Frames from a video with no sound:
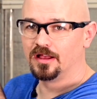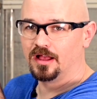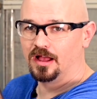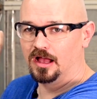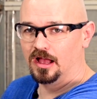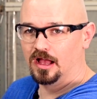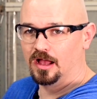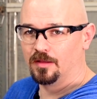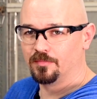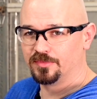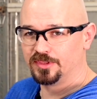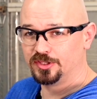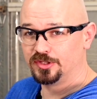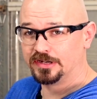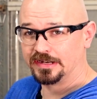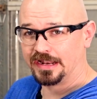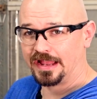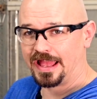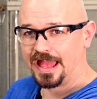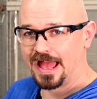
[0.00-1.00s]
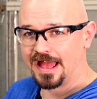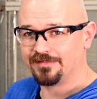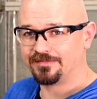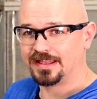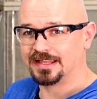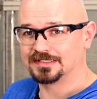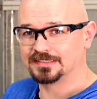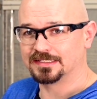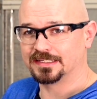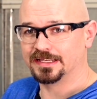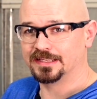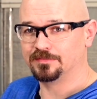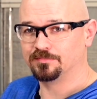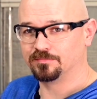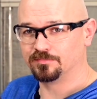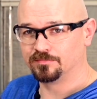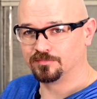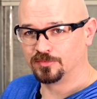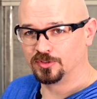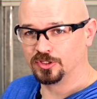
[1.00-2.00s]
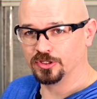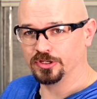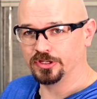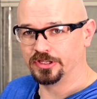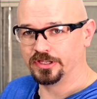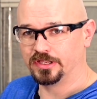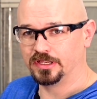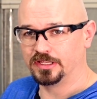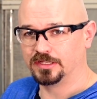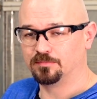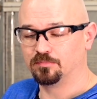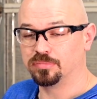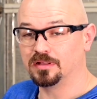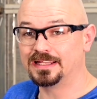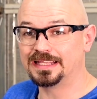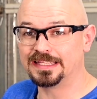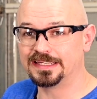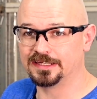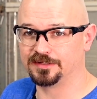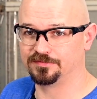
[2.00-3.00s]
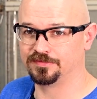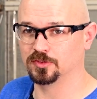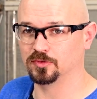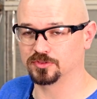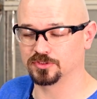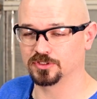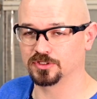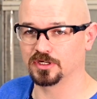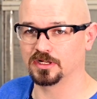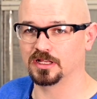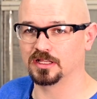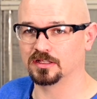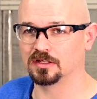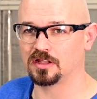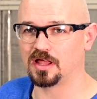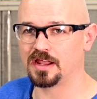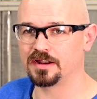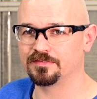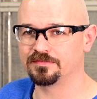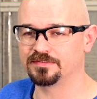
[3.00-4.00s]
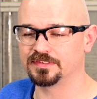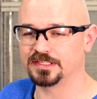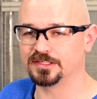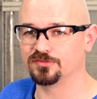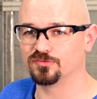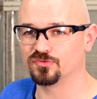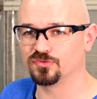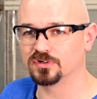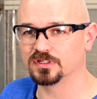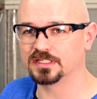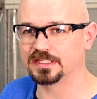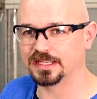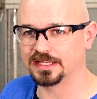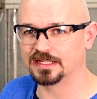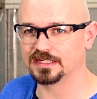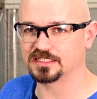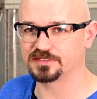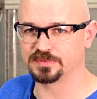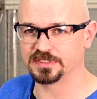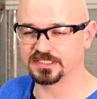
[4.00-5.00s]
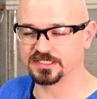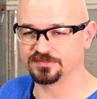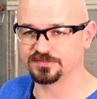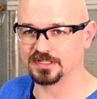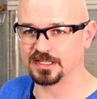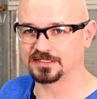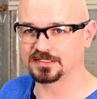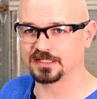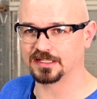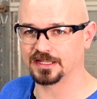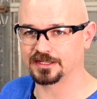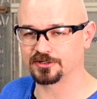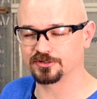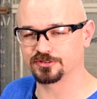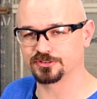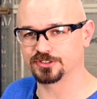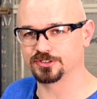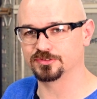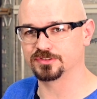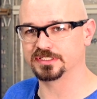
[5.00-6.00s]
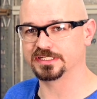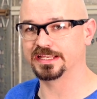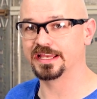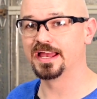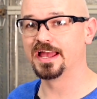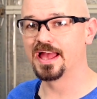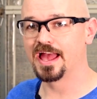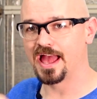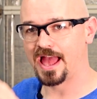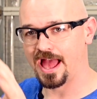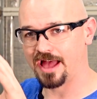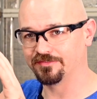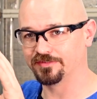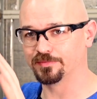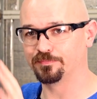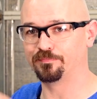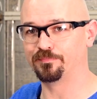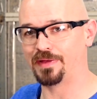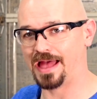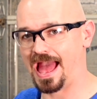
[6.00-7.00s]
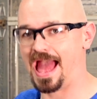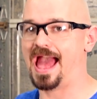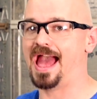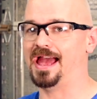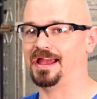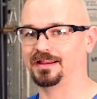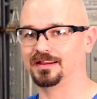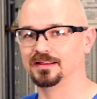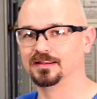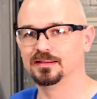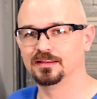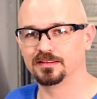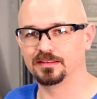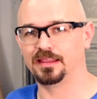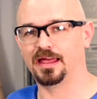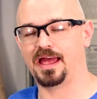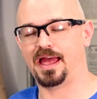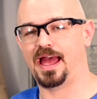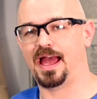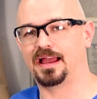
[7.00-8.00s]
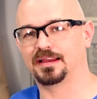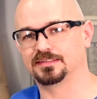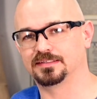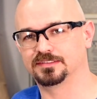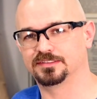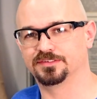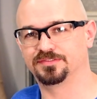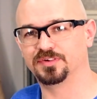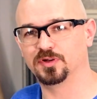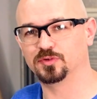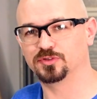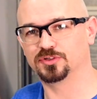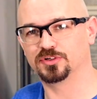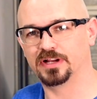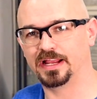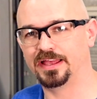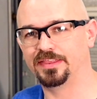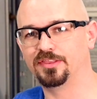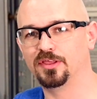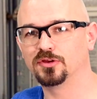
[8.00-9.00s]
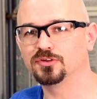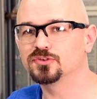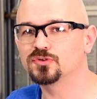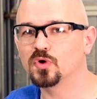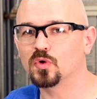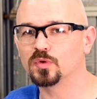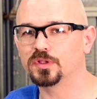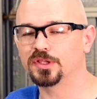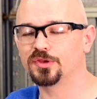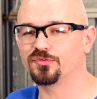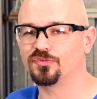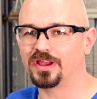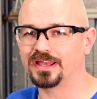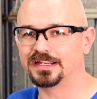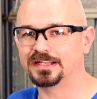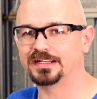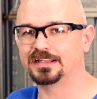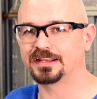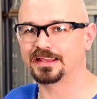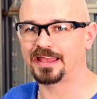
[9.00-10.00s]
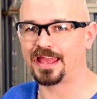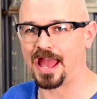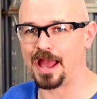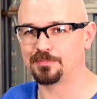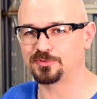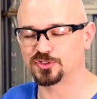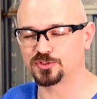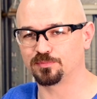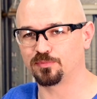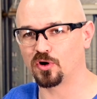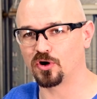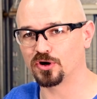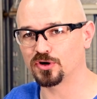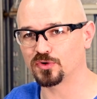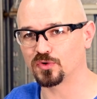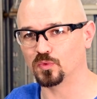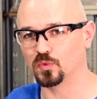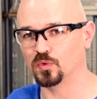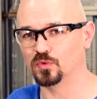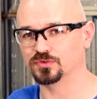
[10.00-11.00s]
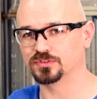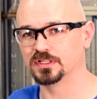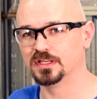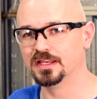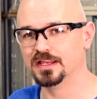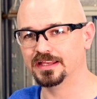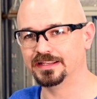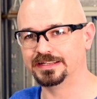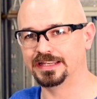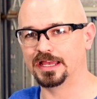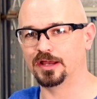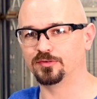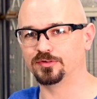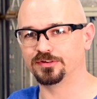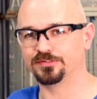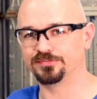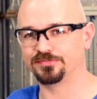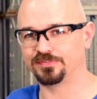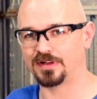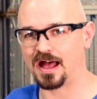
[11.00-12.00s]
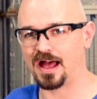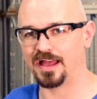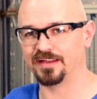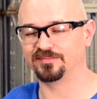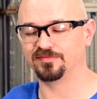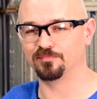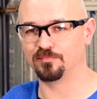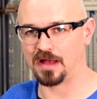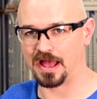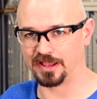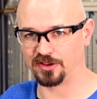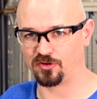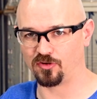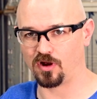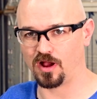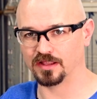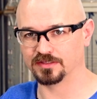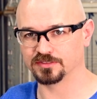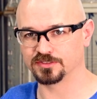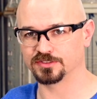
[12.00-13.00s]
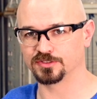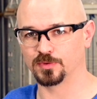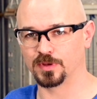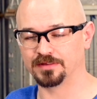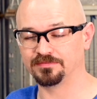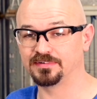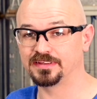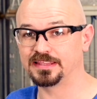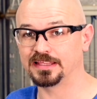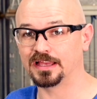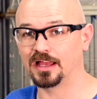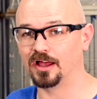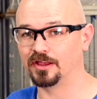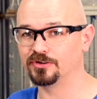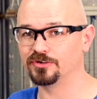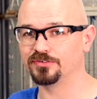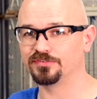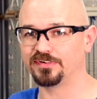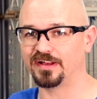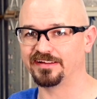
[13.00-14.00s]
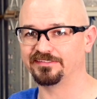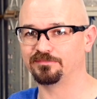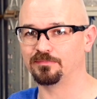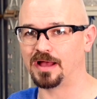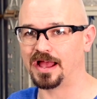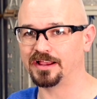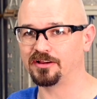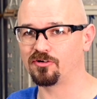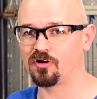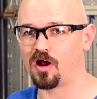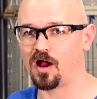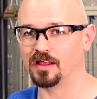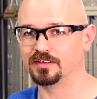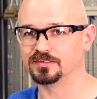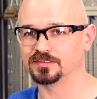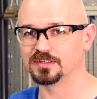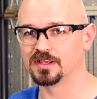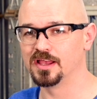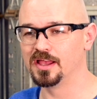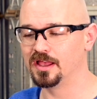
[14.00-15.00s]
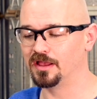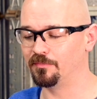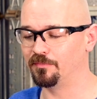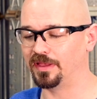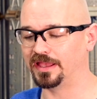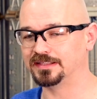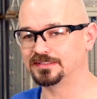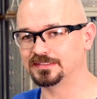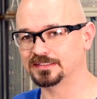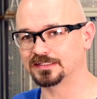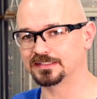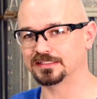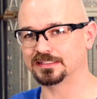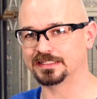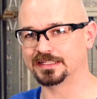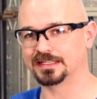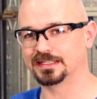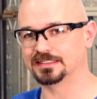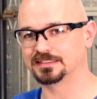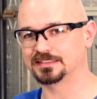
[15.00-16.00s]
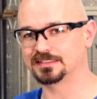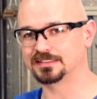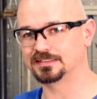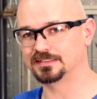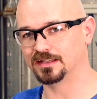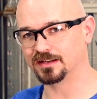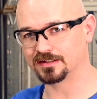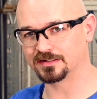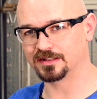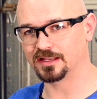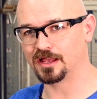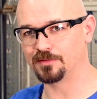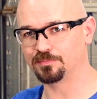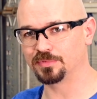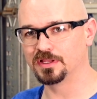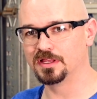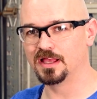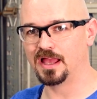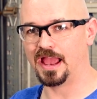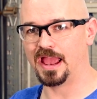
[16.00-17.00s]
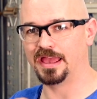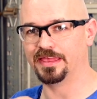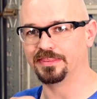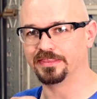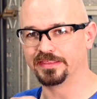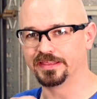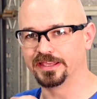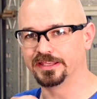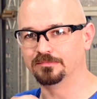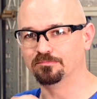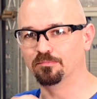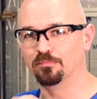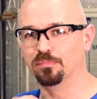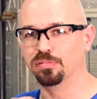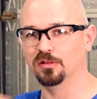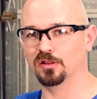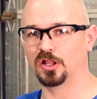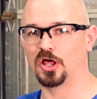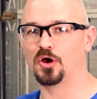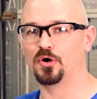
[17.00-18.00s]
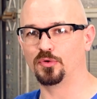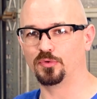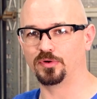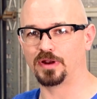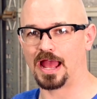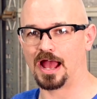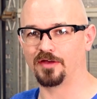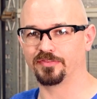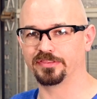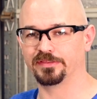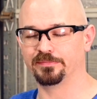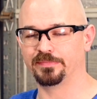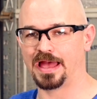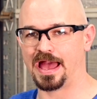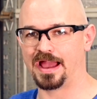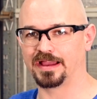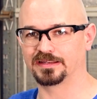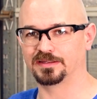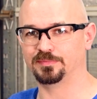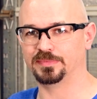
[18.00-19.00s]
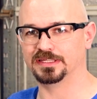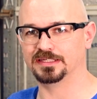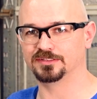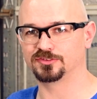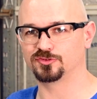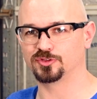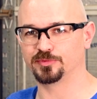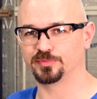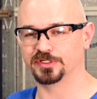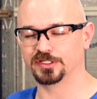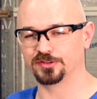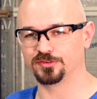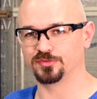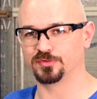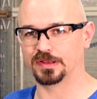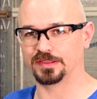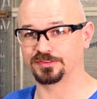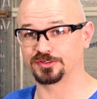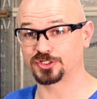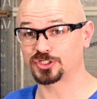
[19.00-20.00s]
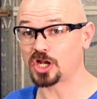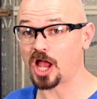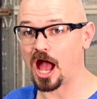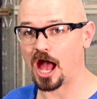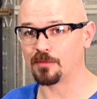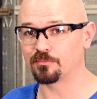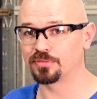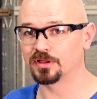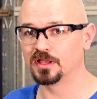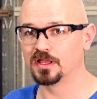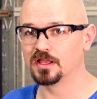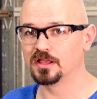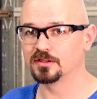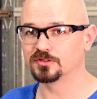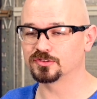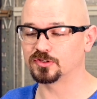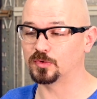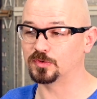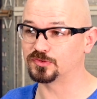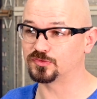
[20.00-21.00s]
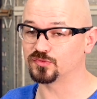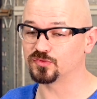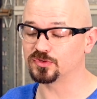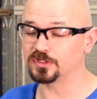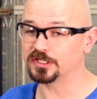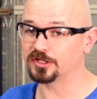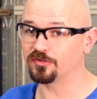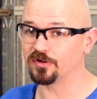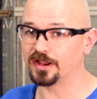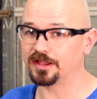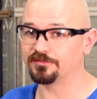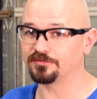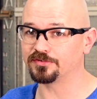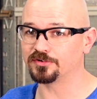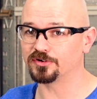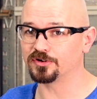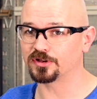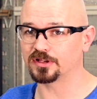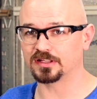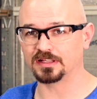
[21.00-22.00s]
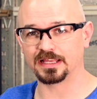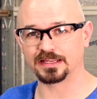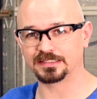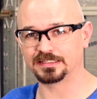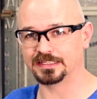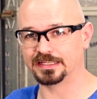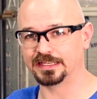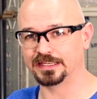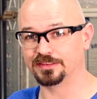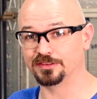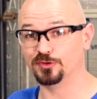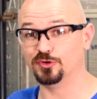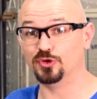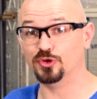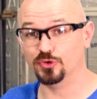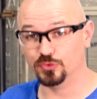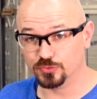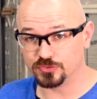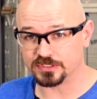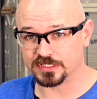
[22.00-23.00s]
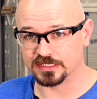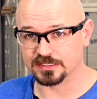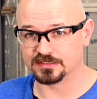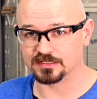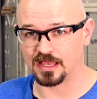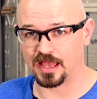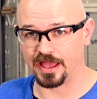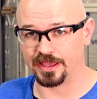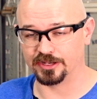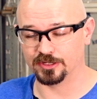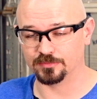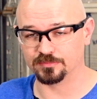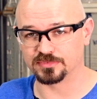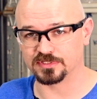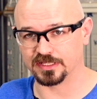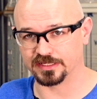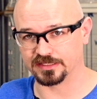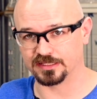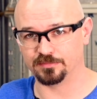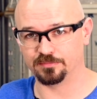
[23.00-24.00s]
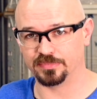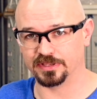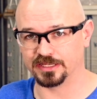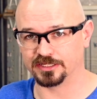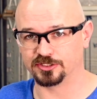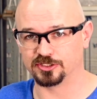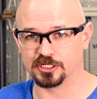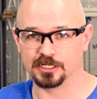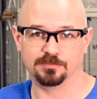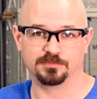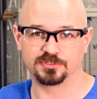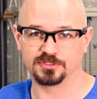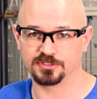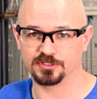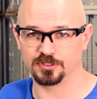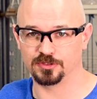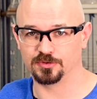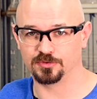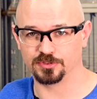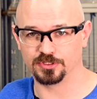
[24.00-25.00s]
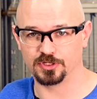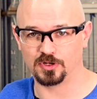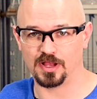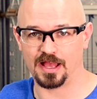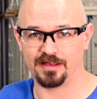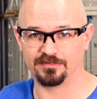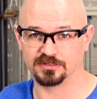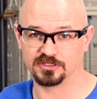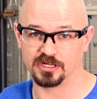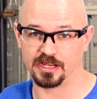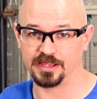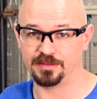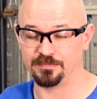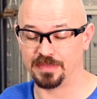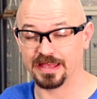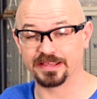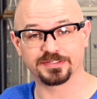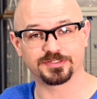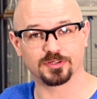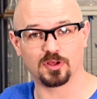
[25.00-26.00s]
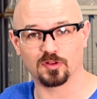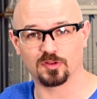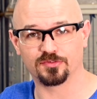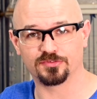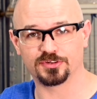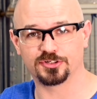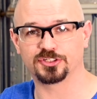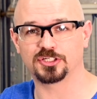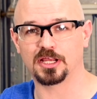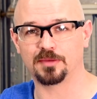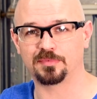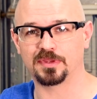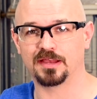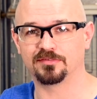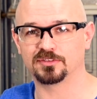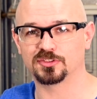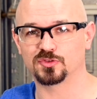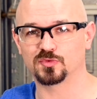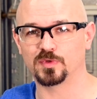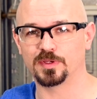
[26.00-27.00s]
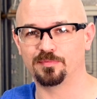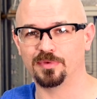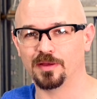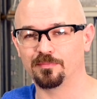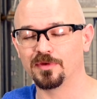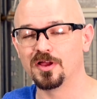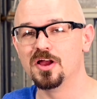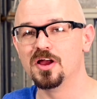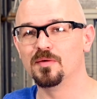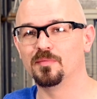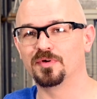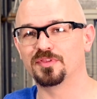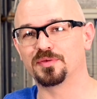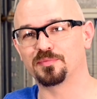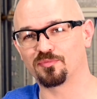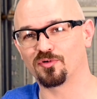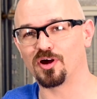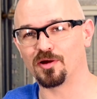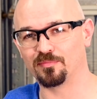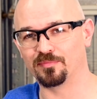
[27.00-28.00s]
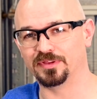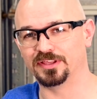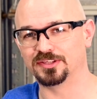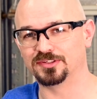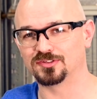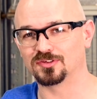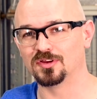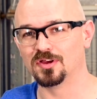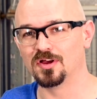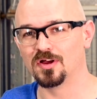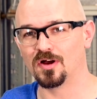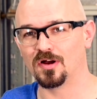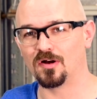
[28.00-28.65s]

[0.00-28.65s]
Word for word: Um, the unit I have has a good pleated filter. A lot of the really inexpensive dust collectors you see have a bag that acts as a filter. And those are only rated to capture particles down to five microns. So everything under five microns basically gets sucked up and then blown out the bag to be distributed throughout the shop. So it's really great for collecting the nuisance items like the big chips so you don't have a giant mess all over your shop you have to sweep up. But the problem is